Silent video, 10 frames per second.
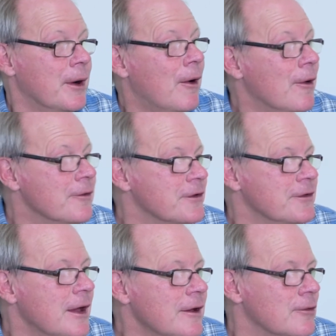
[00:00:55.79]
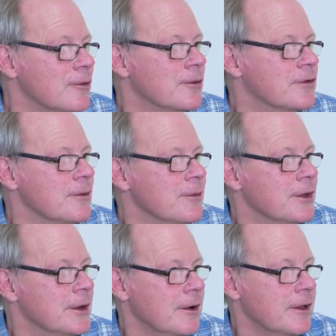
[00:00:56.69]
heart attack or
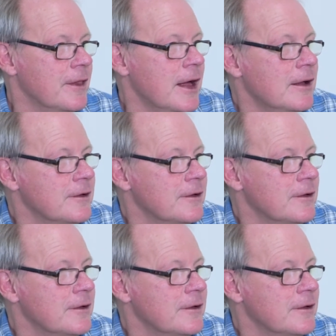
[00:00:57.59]
something like that.